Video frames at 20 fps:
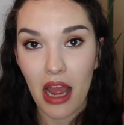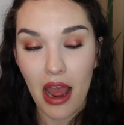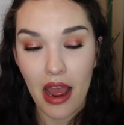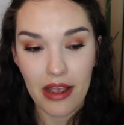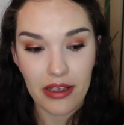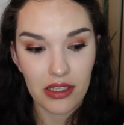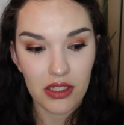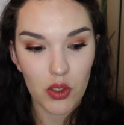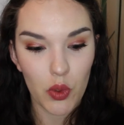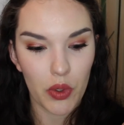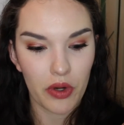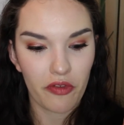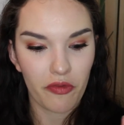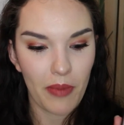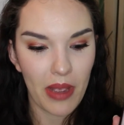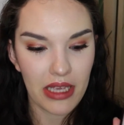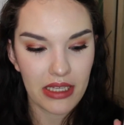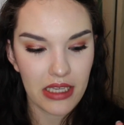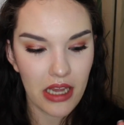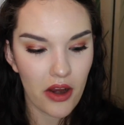eyes sort of
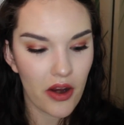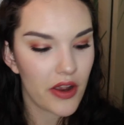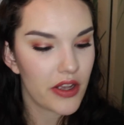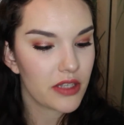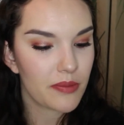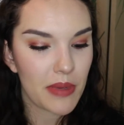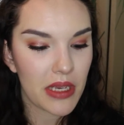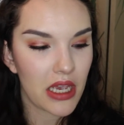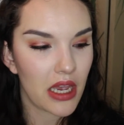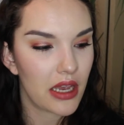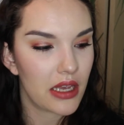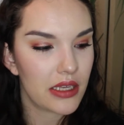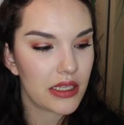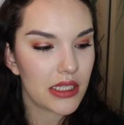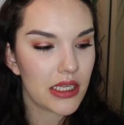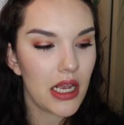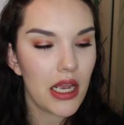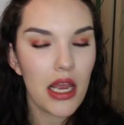mascaras because